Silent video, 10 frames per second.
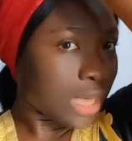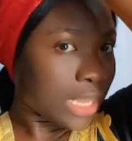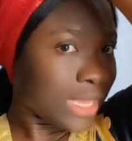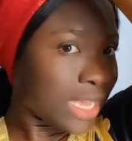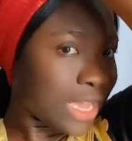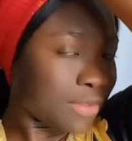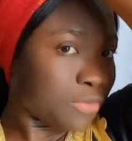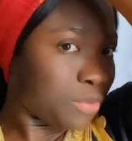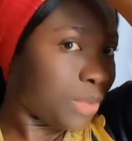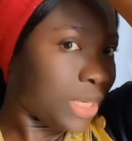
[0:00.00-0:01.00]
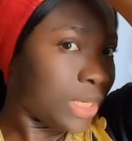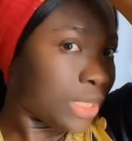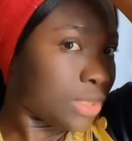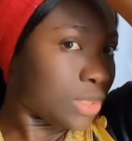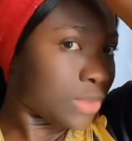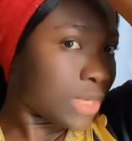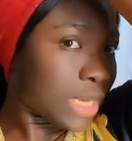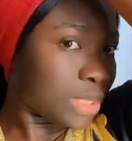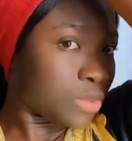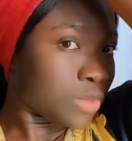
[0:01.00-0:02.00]
I think I have to pin it so that
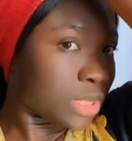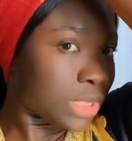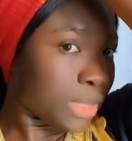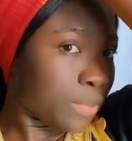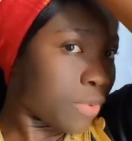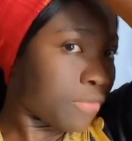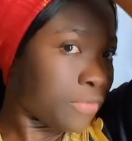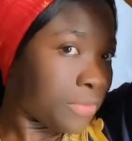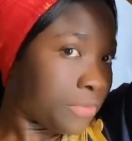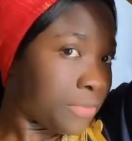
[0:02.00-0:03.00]
it won't slip off.